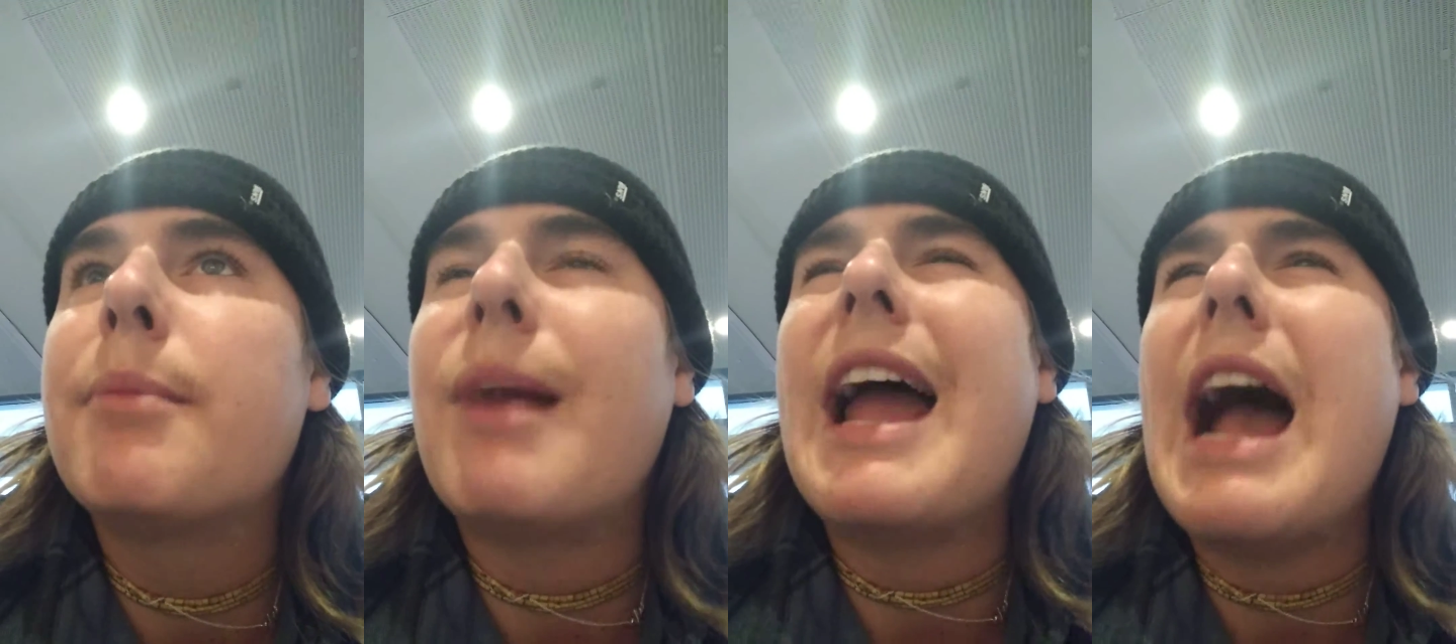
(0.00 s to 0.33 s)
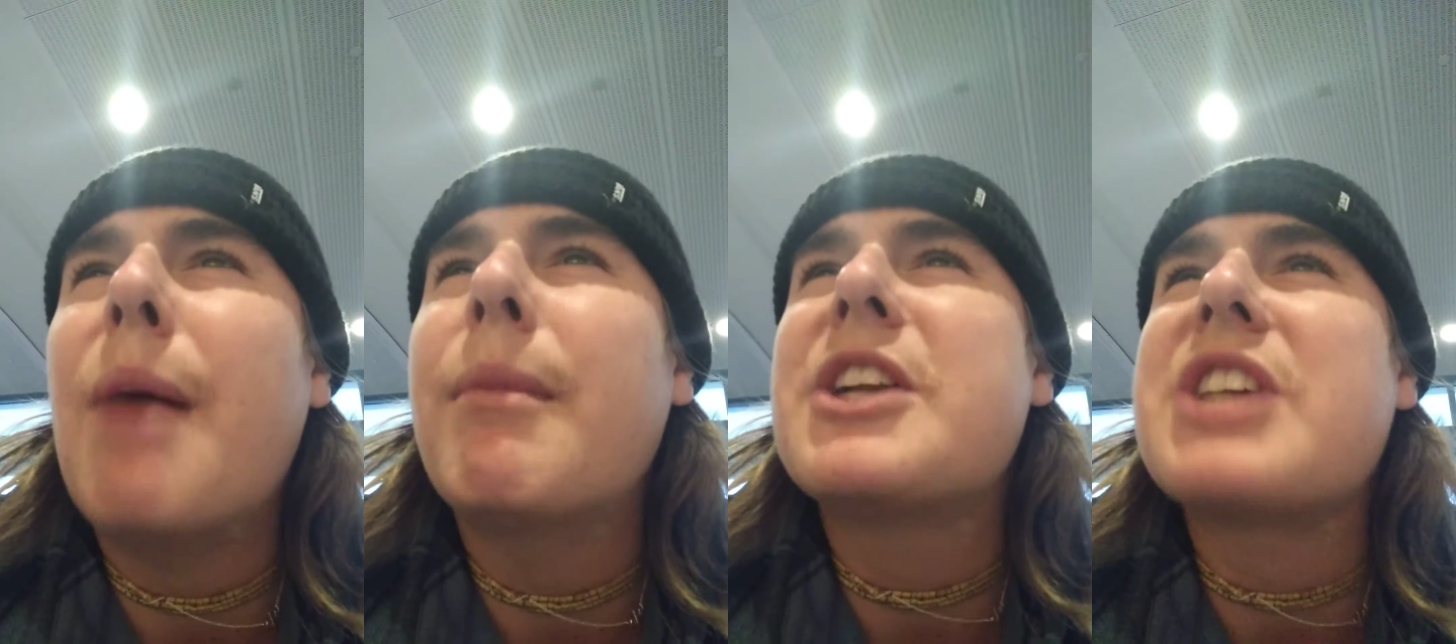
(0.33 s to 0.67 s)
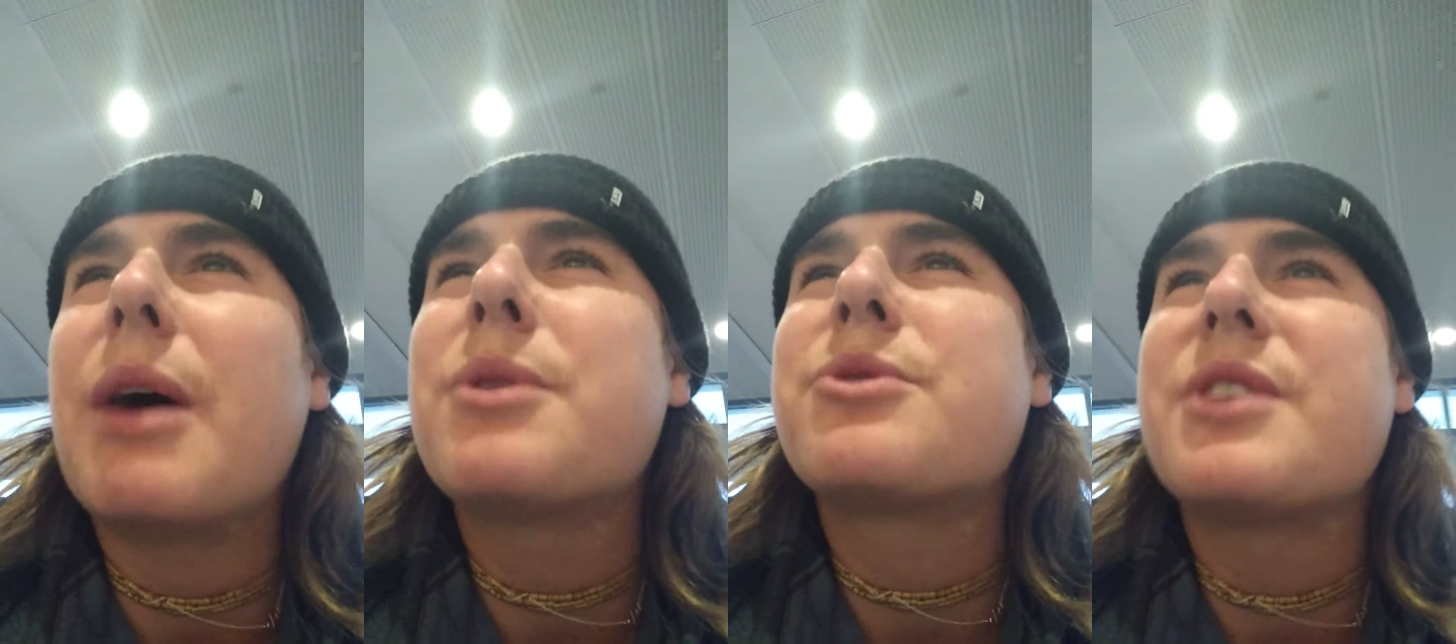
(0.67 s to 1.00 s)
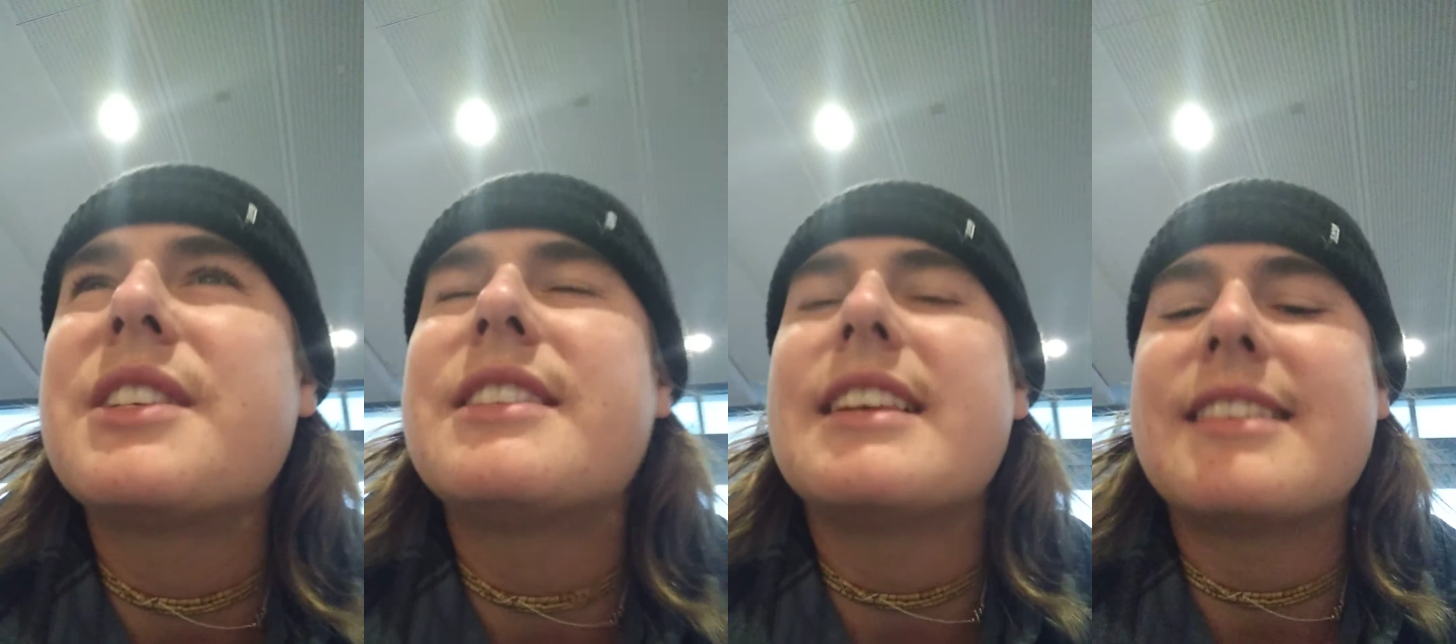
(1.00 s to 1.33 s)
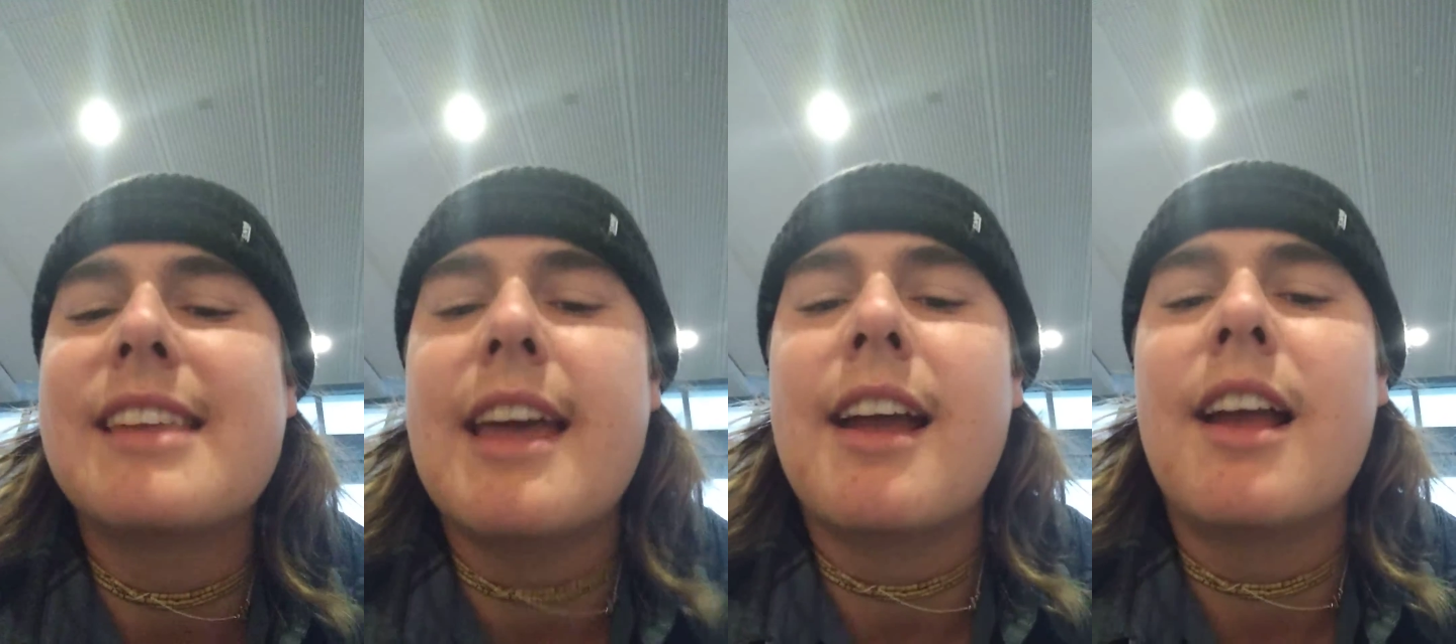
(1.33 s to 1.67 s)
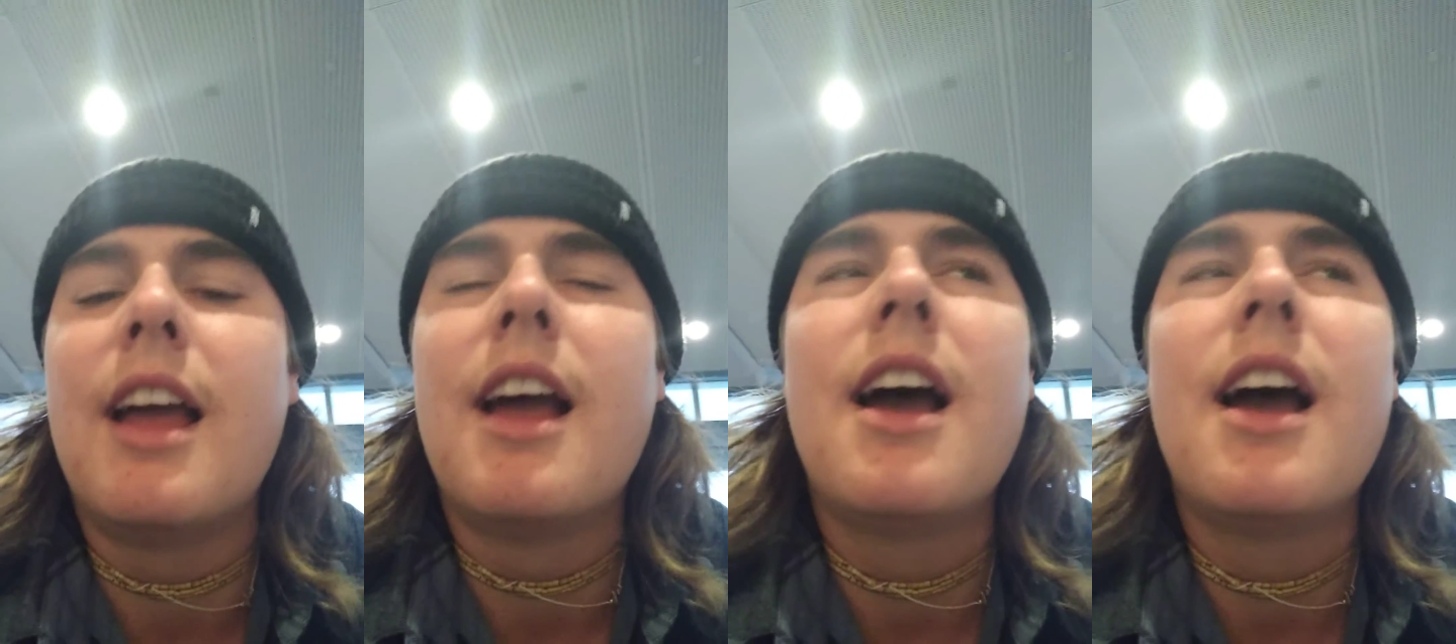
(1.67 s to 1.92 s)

by how much I was resisting